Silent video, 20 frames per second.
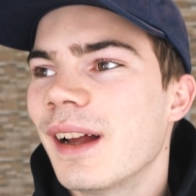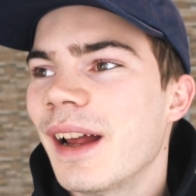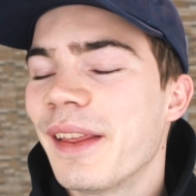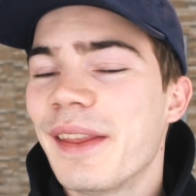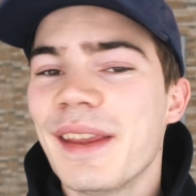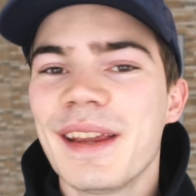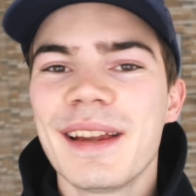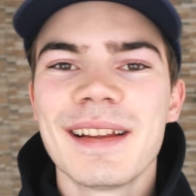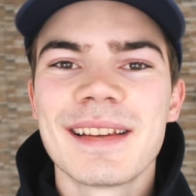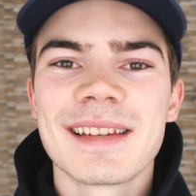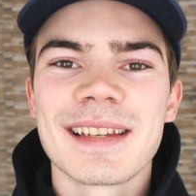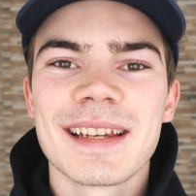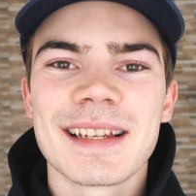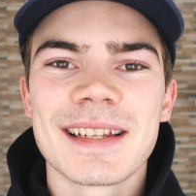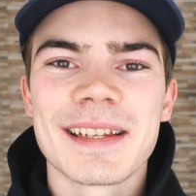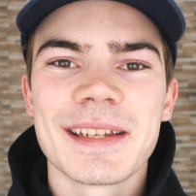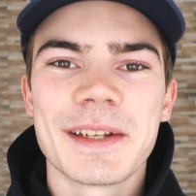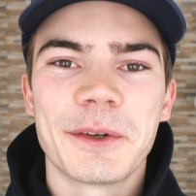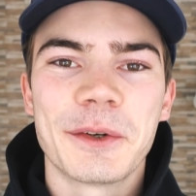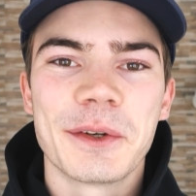I think it's
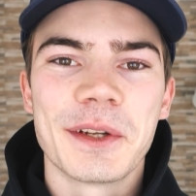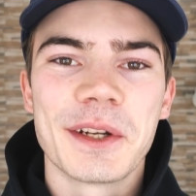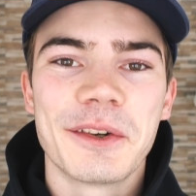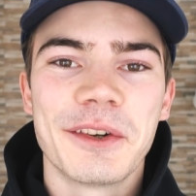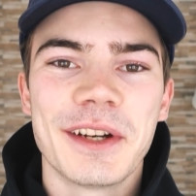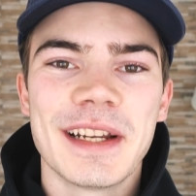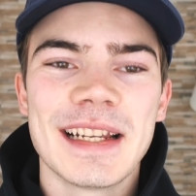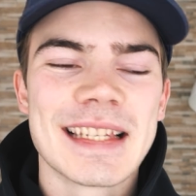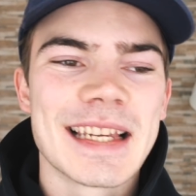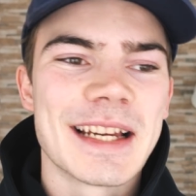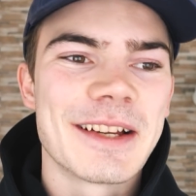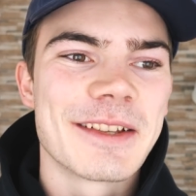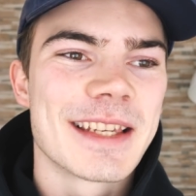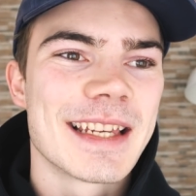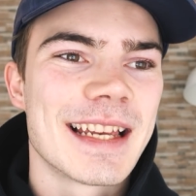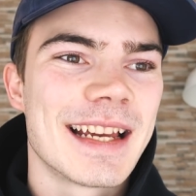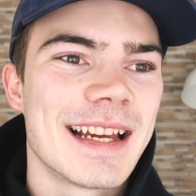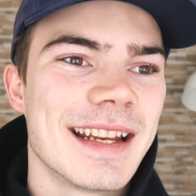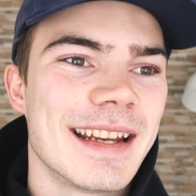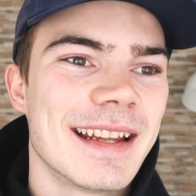like 0 degrees
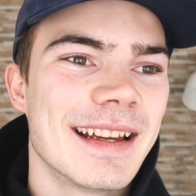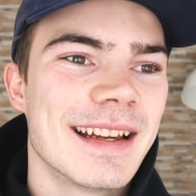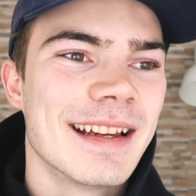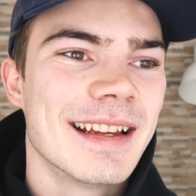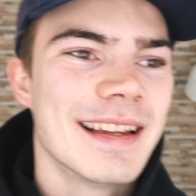outside.